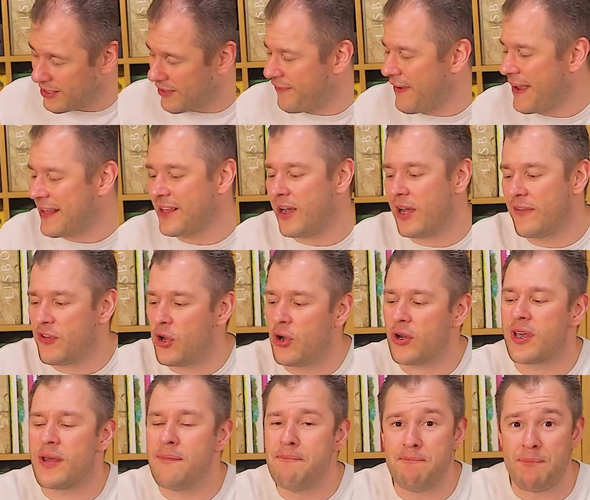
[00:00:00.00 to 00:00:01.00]
The fact that I've got
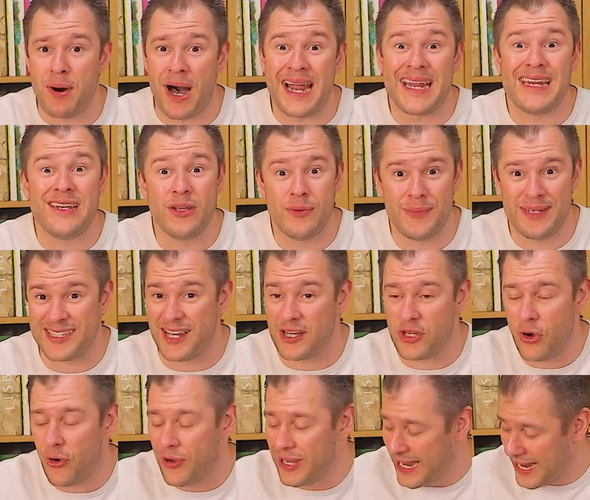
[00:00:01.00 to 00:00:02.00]
to combine them is
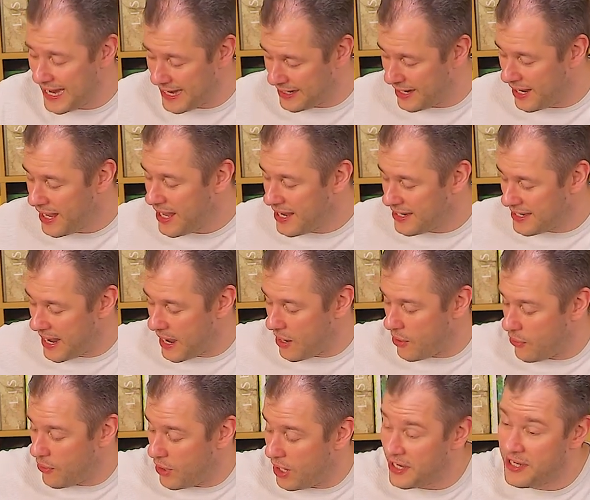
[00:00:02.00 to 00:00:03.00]
annoying.
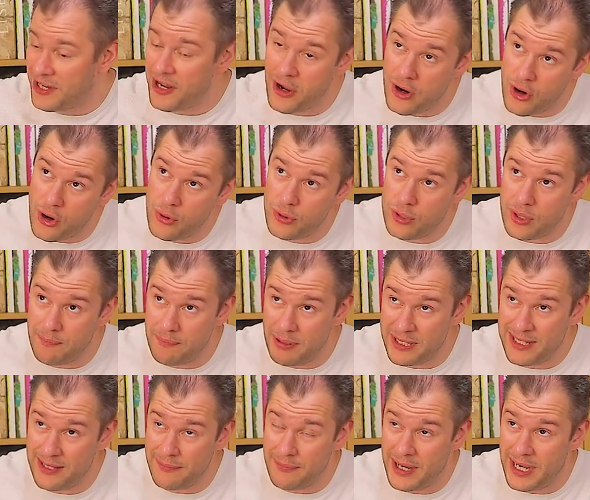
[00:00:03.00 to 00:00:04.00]
Now, I know the
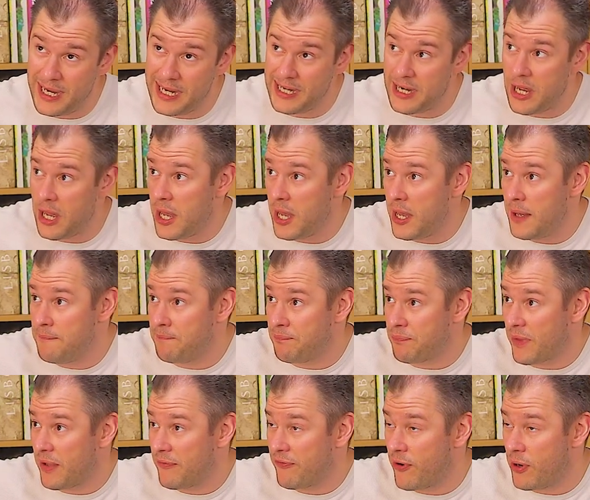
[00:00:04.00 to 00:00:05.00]
buddy of mine
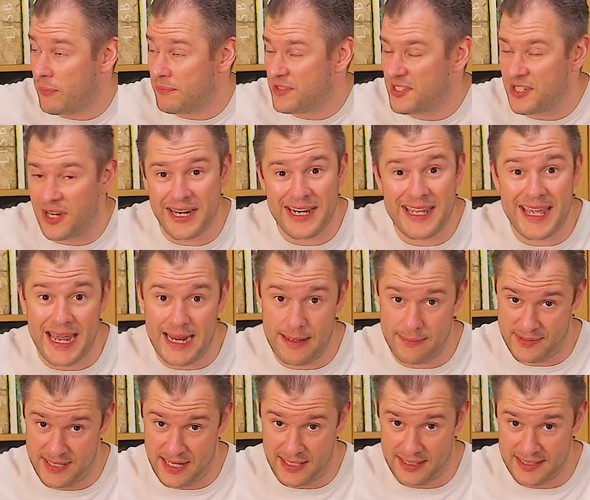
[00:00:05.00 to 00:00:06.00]
from Side
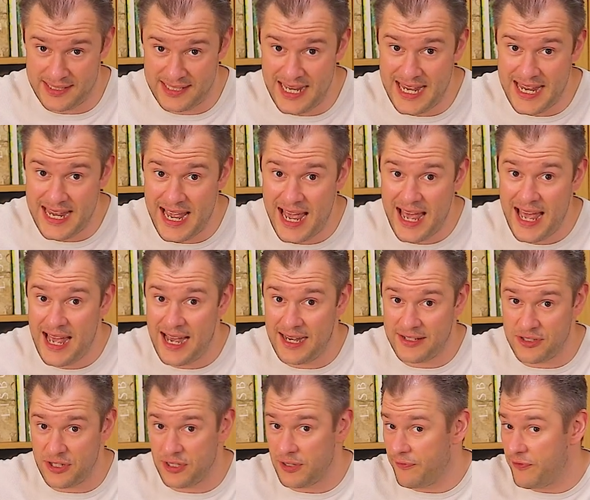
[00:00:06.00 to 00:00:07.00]
Games LLC
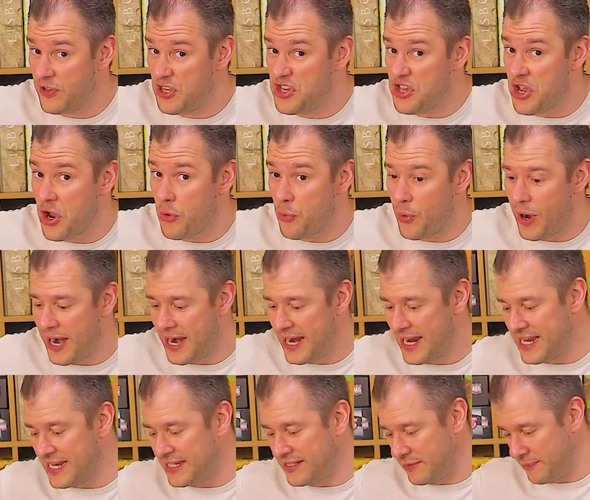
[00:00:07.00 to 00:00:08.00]
has done a video where
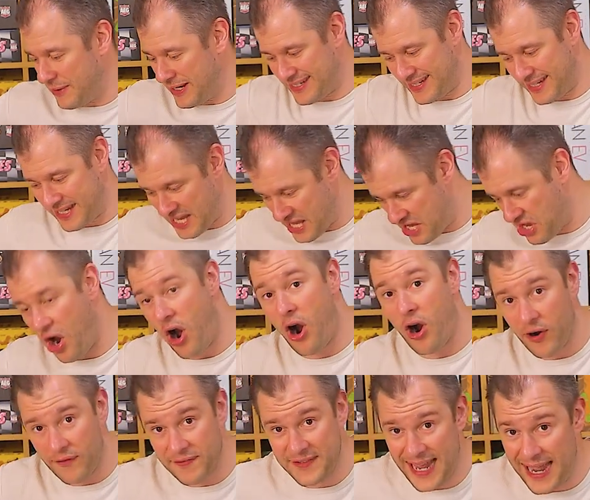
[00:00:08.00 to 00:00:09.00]
he's basically
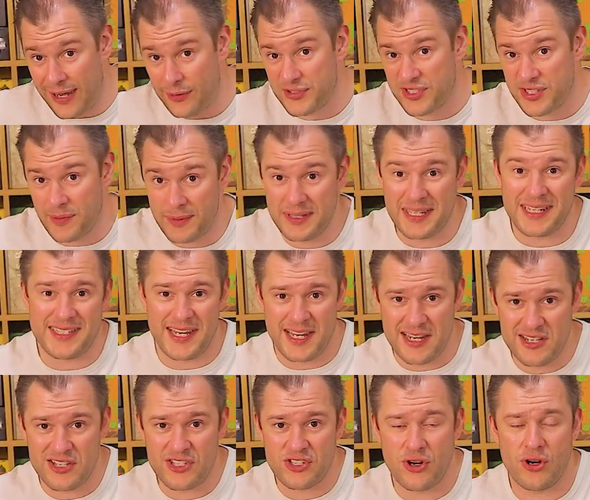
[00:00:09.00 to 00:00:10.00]
carved out some of this
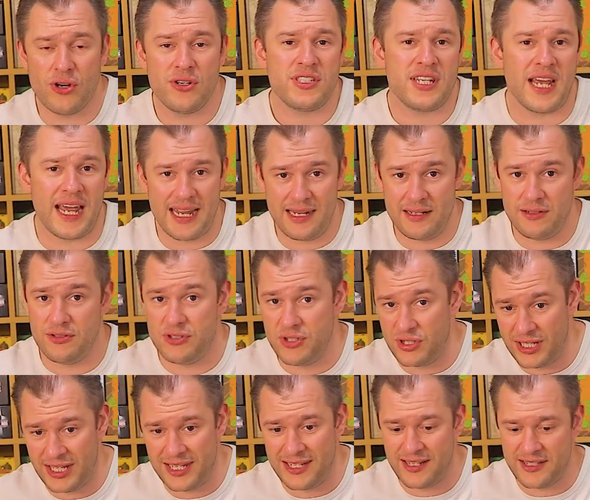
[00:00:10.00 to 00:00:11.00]
insert and
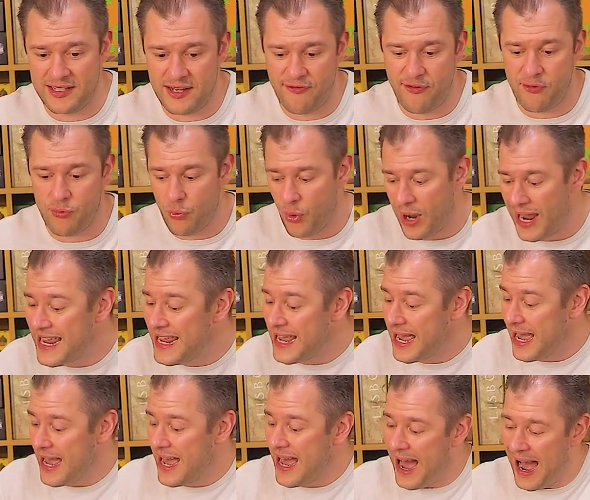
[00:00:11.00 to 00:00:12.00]
done it in a different way.
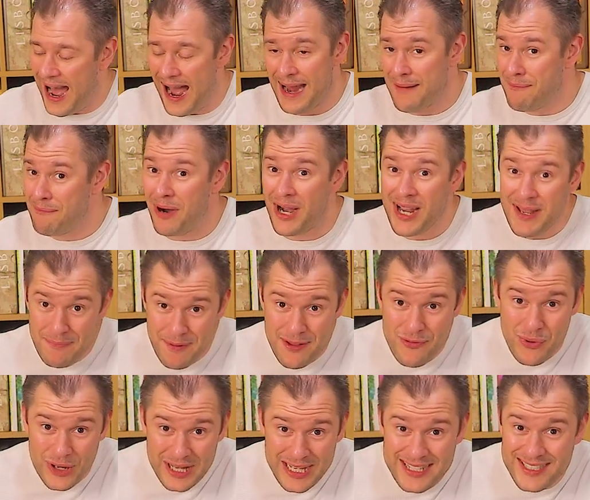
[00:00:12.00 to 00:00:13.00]
I might be
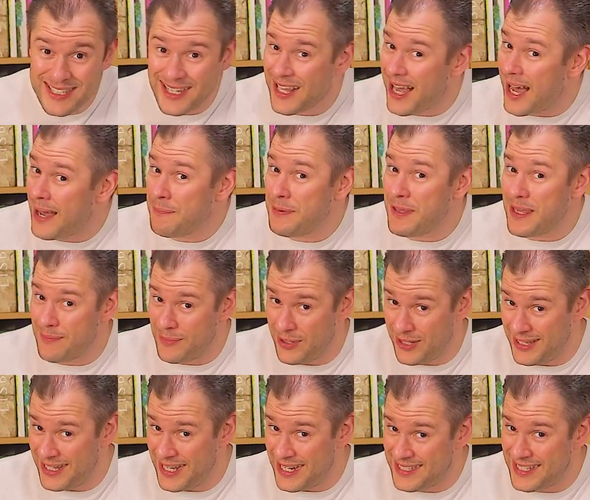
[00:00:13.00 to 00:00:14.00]
willing to copy him
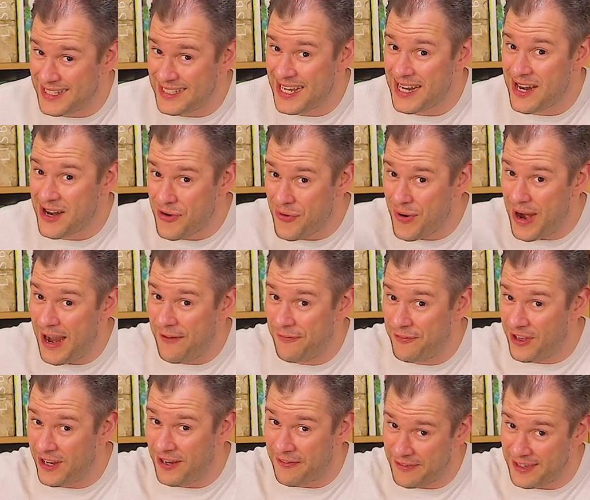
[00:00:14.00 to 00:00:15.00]
on this and take a craft
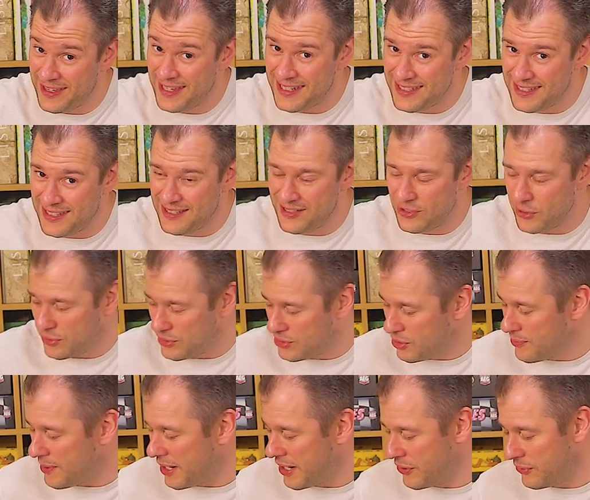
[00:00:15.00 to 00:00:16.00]
knife to this and sort of
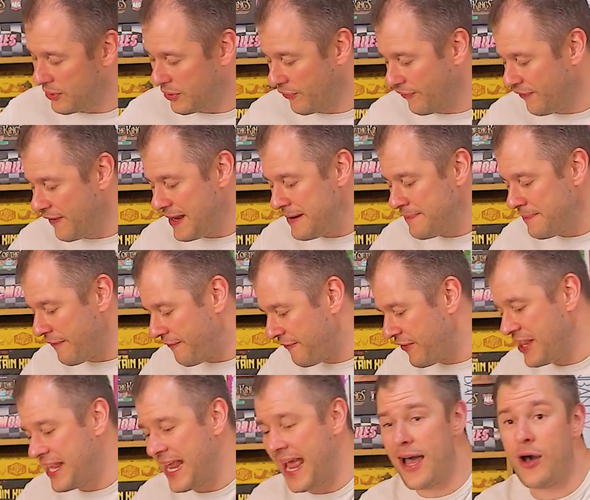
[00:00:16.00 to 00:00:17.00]
do my own little thing, but
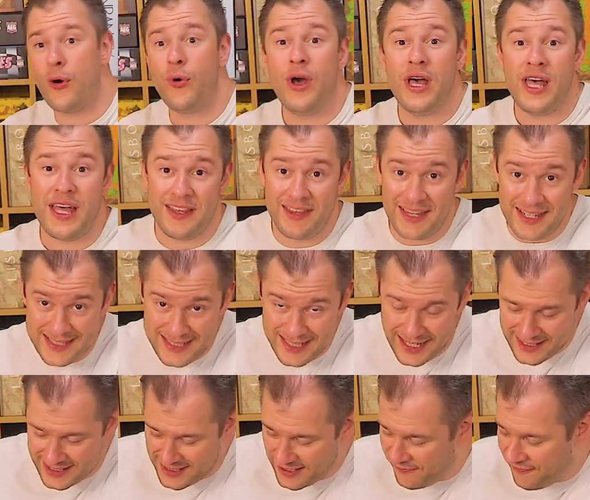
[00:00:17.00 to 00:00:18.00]
for now, this
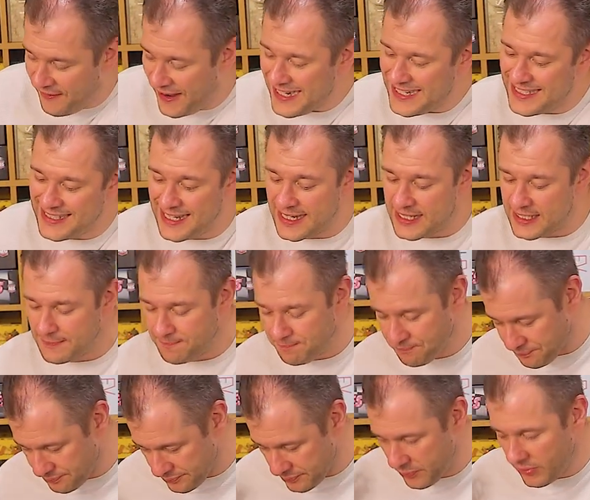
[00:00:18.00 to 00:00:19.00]
suffices.
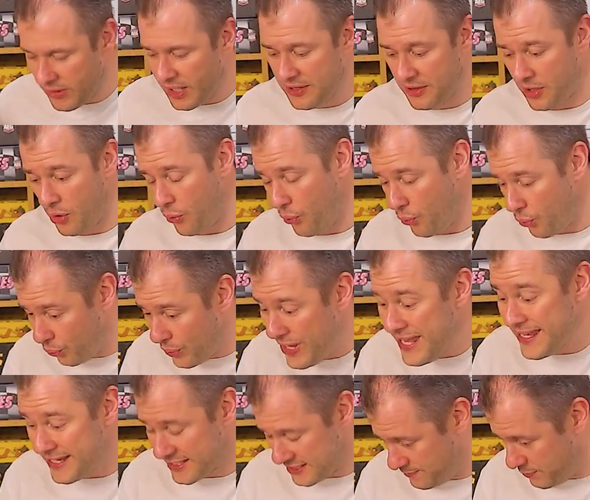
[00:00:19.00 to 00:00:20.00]
The
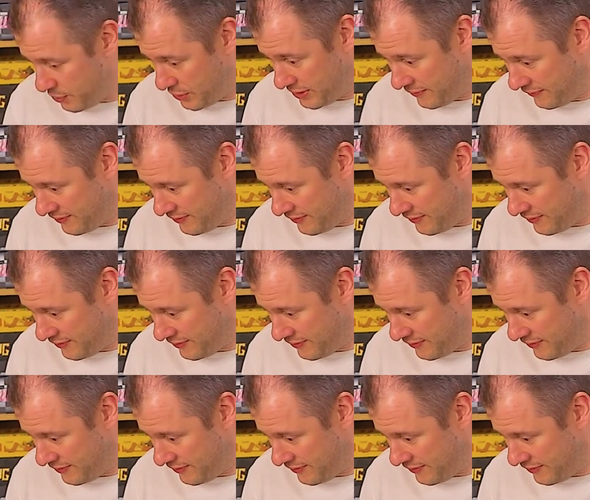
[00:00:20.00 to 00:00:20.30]
weakest point